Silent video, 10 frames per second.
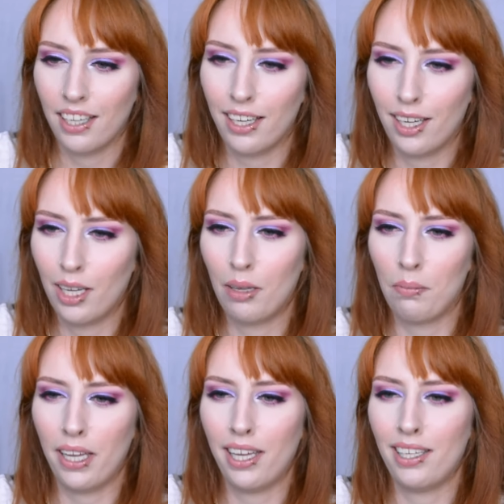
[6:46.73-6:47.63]

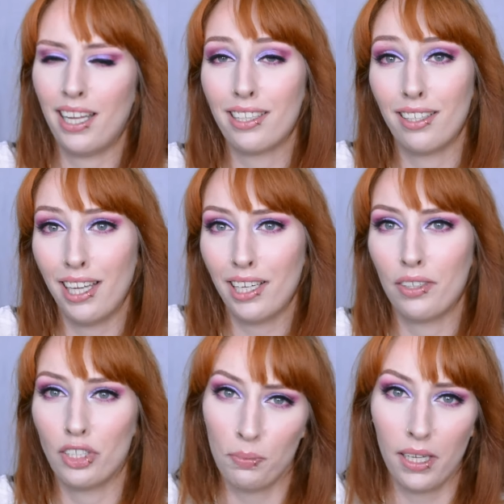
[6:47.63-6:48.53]
Um, and like the
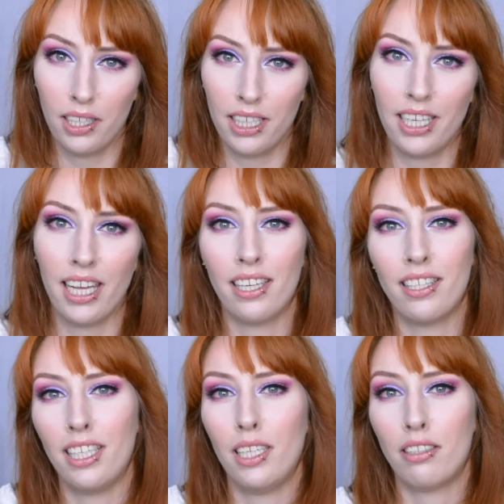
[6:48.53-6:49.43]
leather is smelly
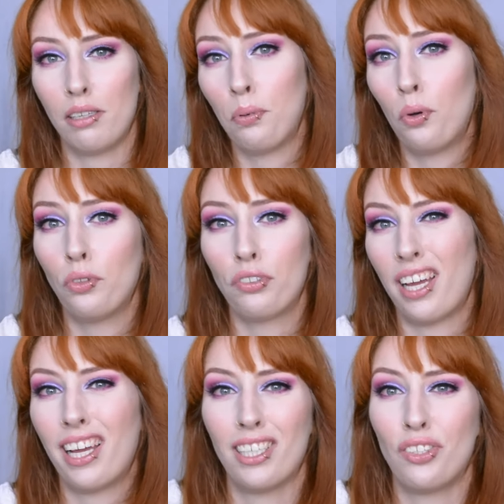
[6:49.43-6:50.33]
and the tampons,
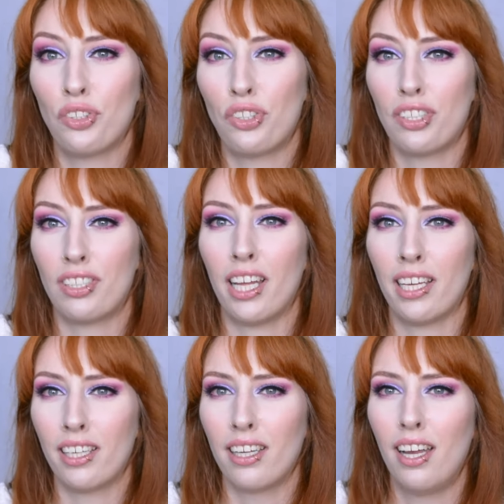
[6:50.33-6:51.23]
I just
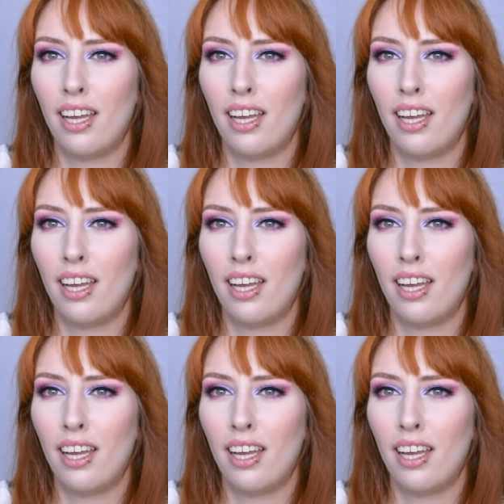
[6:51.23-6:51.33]
like